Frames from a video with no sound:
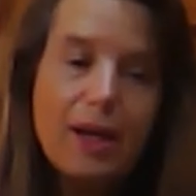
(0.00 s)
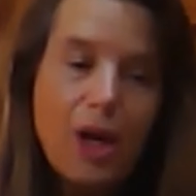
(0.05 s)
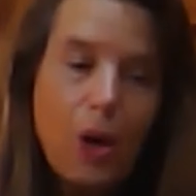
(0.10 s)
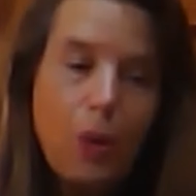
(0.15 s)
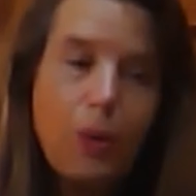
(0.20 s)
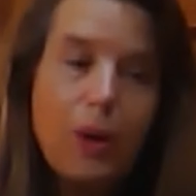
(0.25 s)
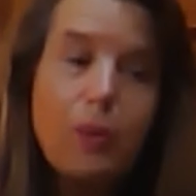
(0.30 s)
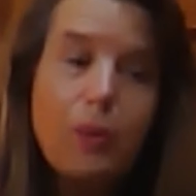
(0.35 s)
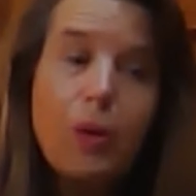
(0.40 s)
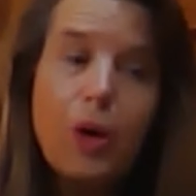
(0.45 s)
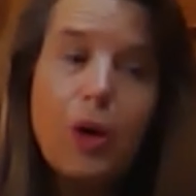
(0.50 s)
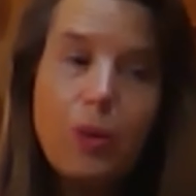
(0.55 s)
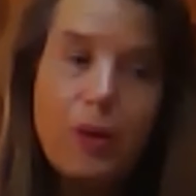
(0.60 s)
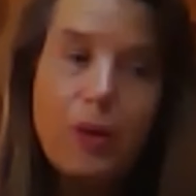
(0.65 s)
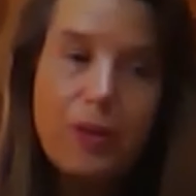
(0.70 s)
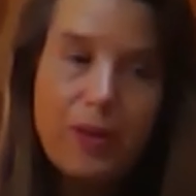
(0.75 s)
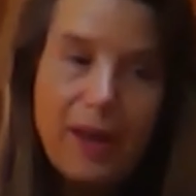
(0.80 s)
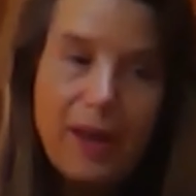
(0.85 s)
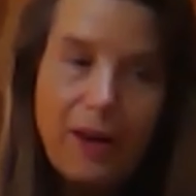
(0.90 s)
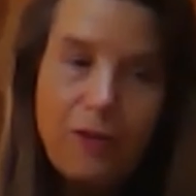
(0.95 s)
we work
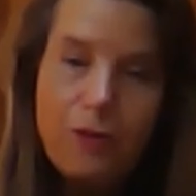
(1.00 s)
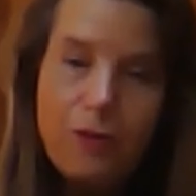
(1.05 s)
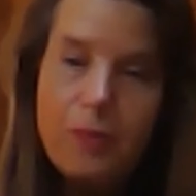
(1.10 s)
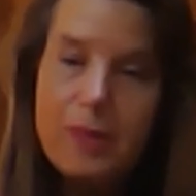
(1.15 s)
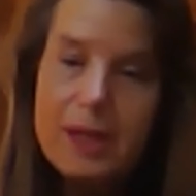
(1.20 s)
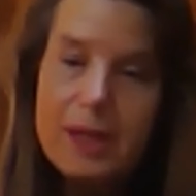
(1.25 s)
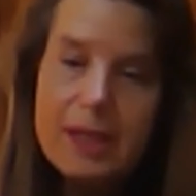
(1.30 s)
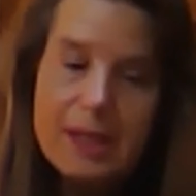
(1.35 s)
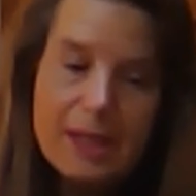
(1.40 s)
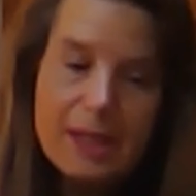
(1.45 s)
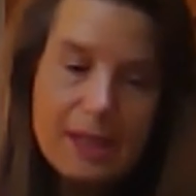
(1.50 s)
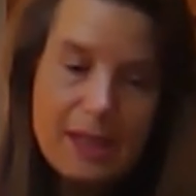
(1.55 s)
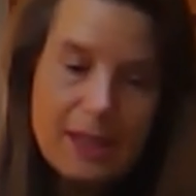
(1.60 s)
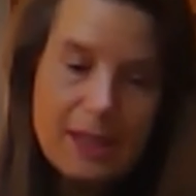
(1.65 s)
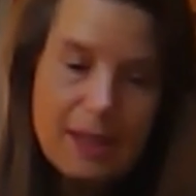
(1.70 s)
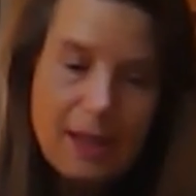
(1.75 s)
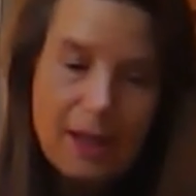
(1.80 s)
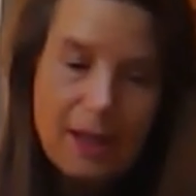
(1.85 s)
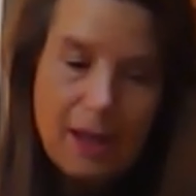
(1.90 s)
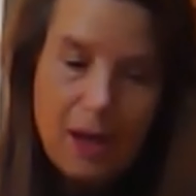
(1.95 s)
with governments,